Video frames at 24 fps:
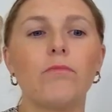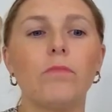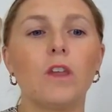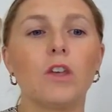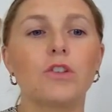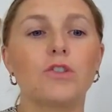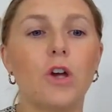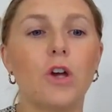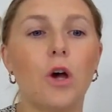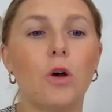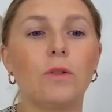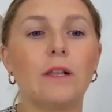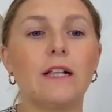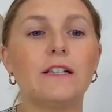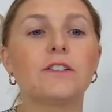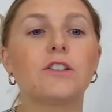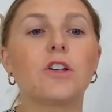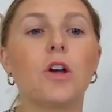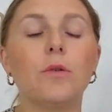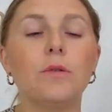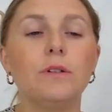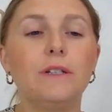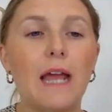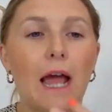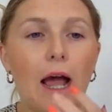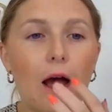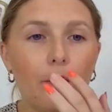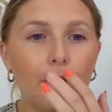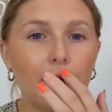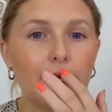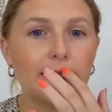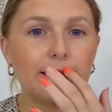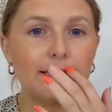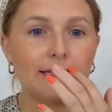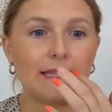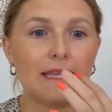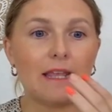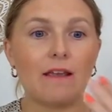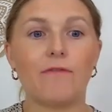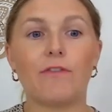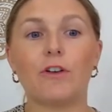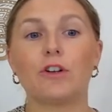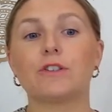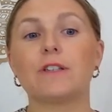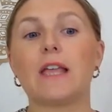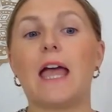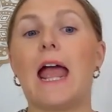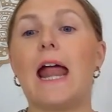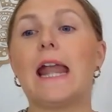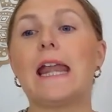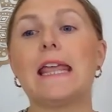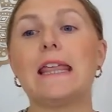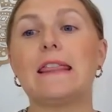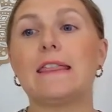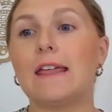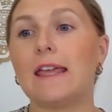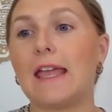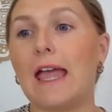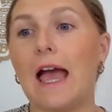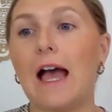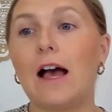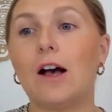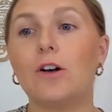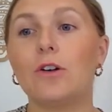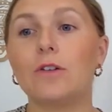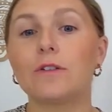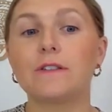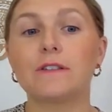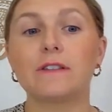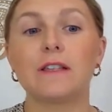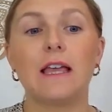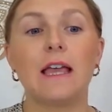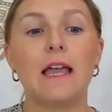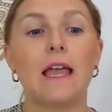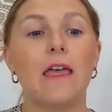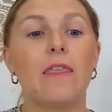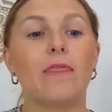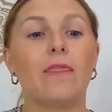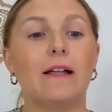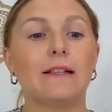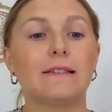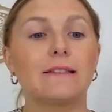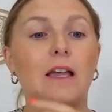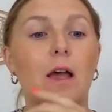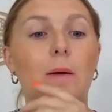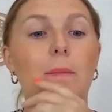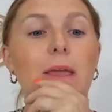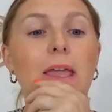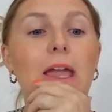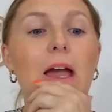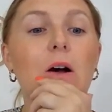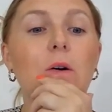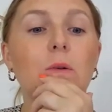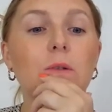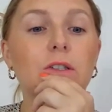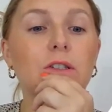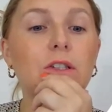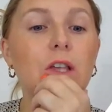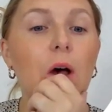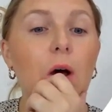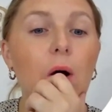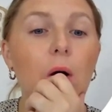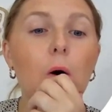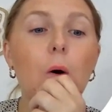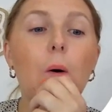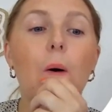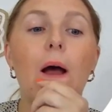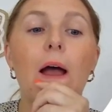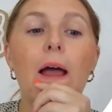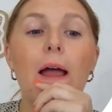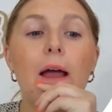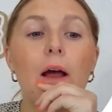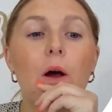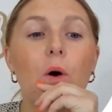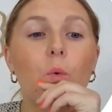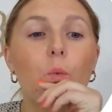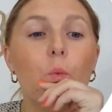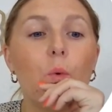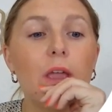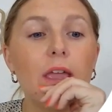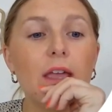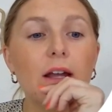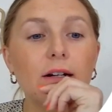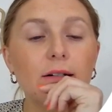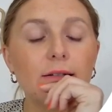So let's go down and see if there's anything else that's coming out. So we are